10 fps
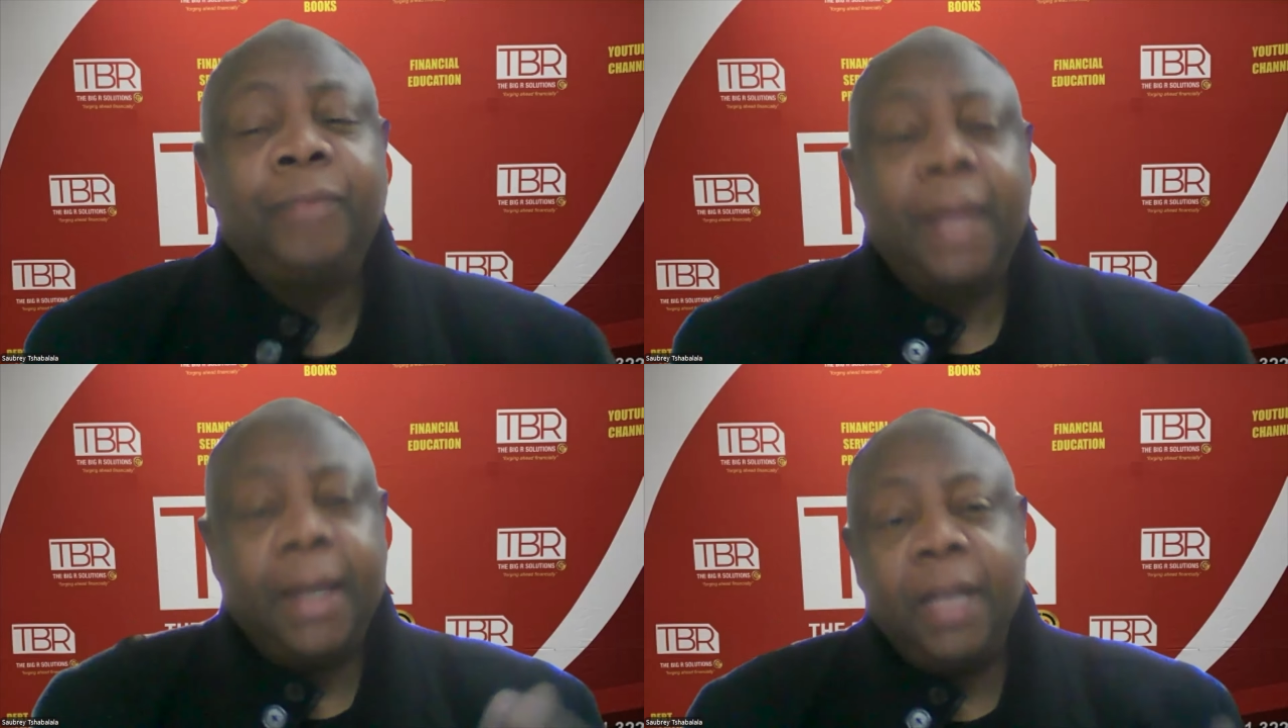
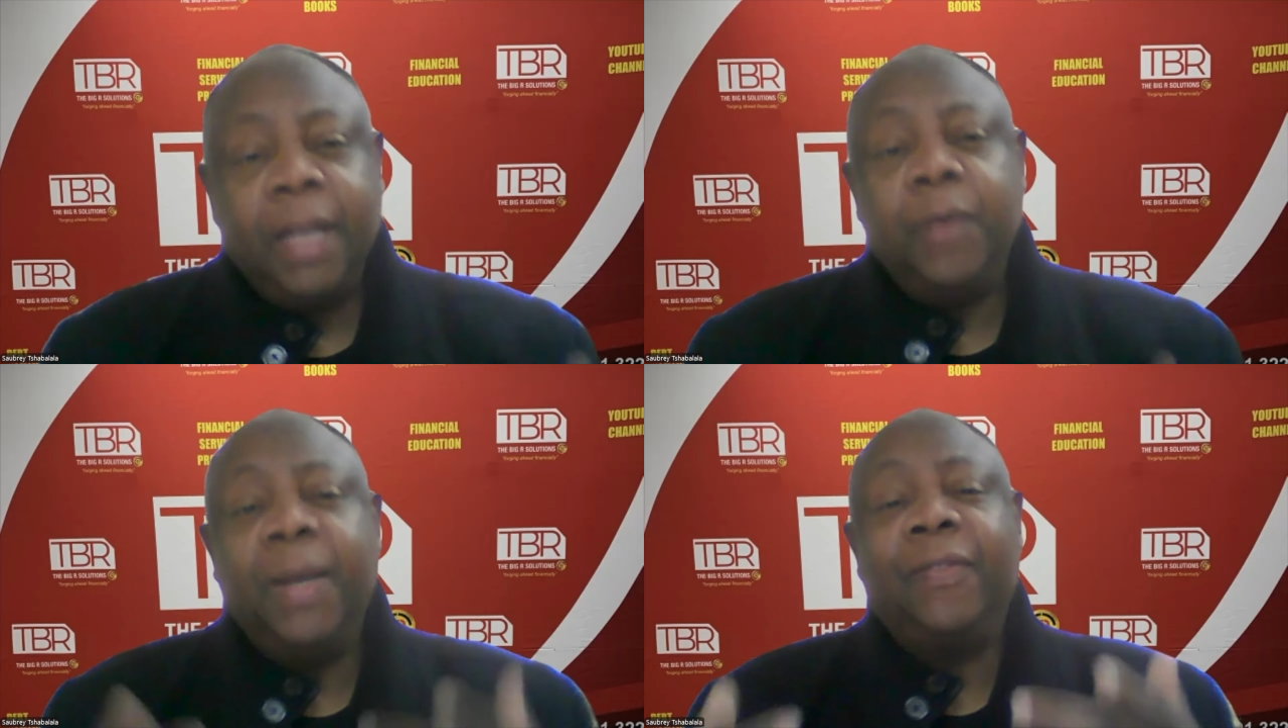And then he
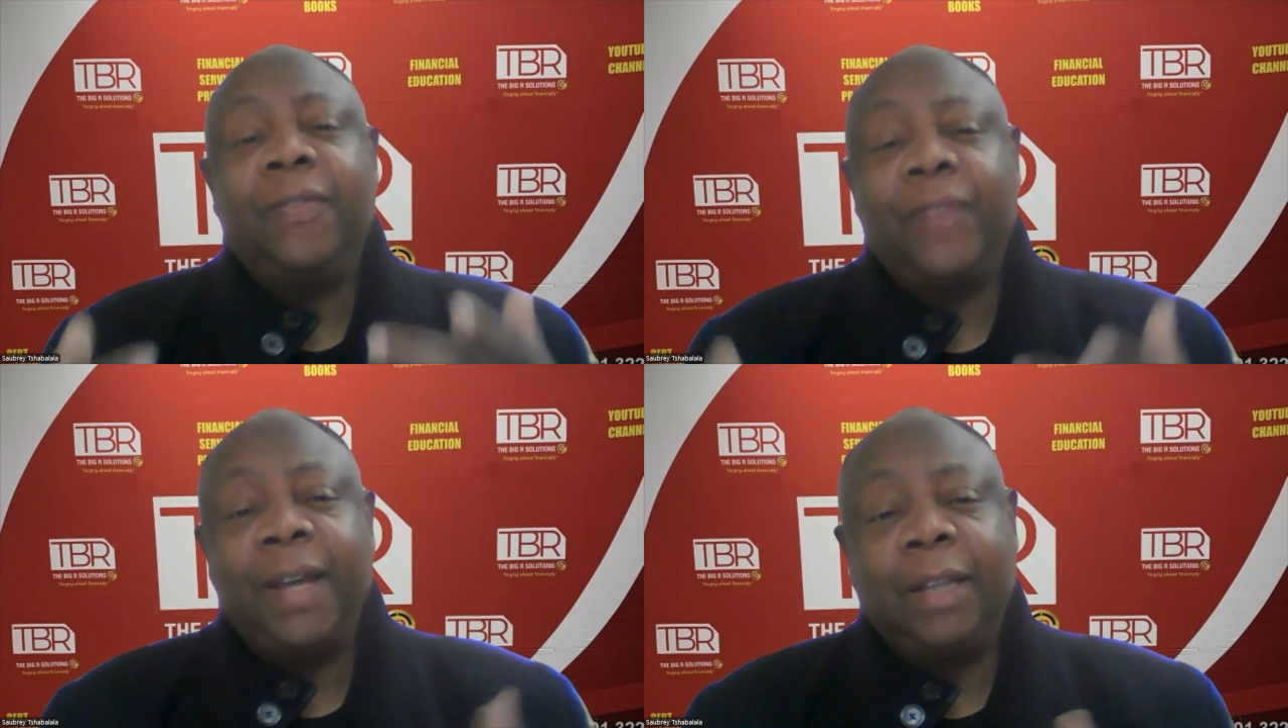went
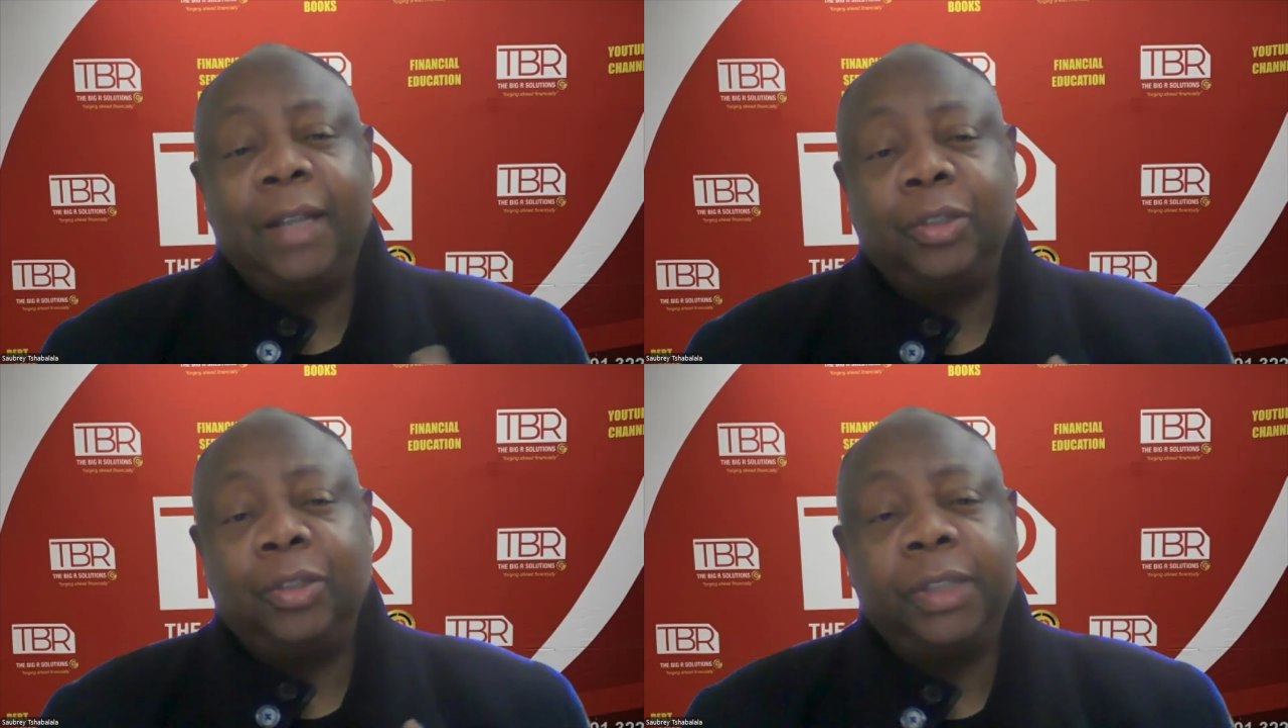further
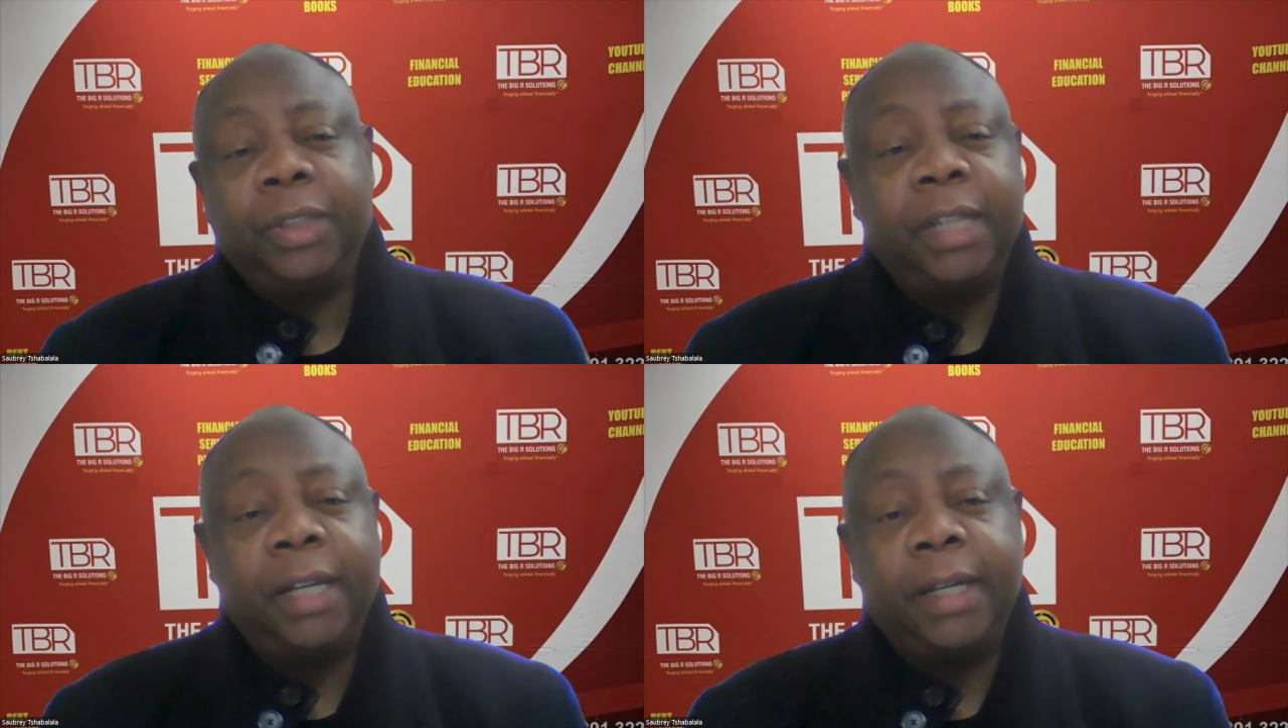during
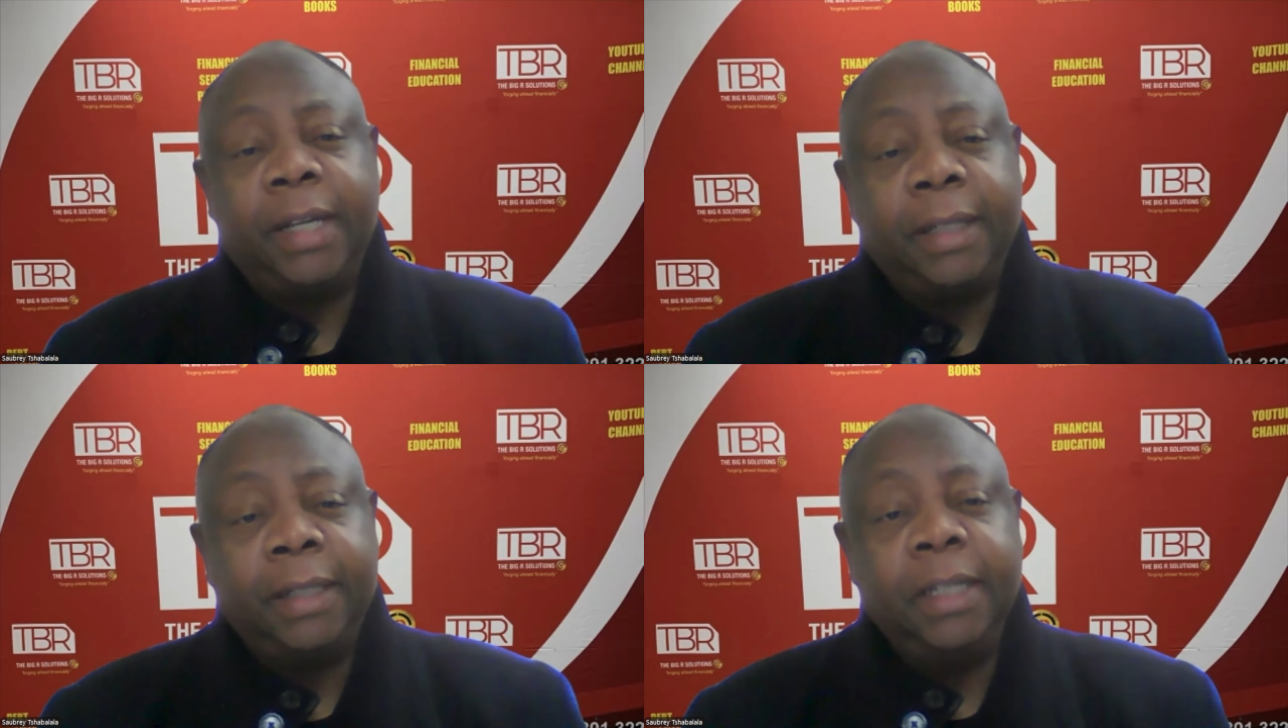the
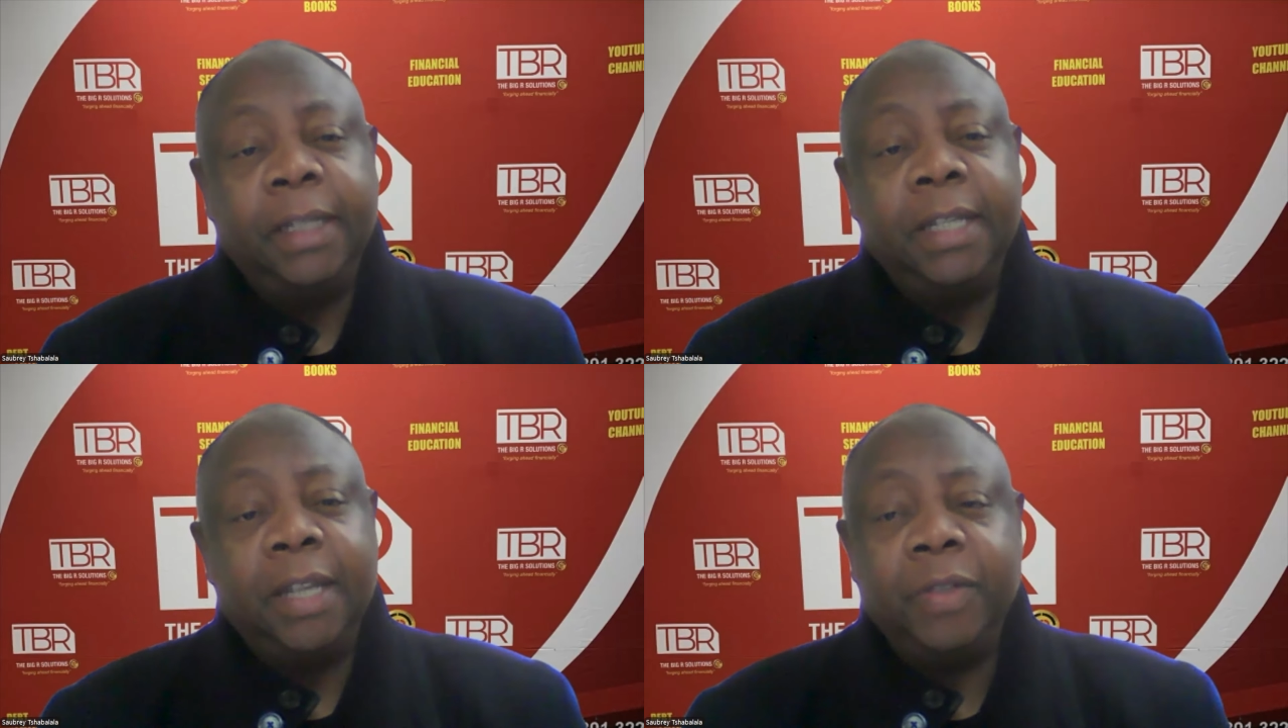
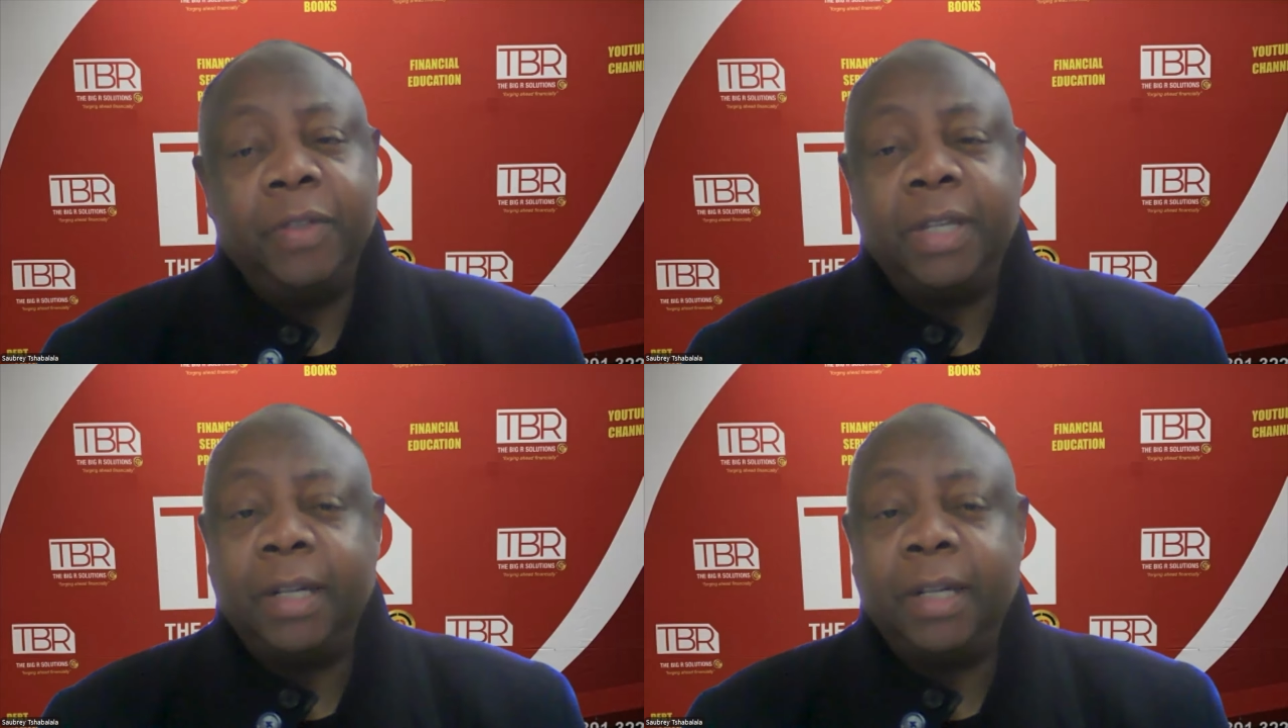interview, said,